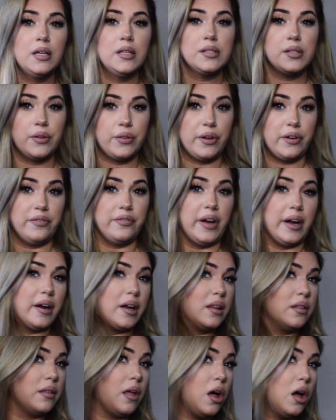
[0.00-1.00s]
So they're
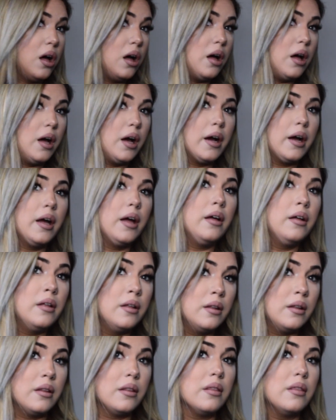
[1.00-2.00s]
very long,
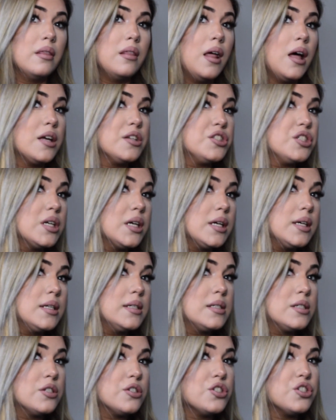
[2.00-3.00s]

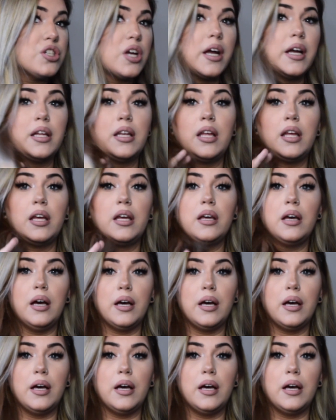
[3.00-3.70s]
luscious, shiny.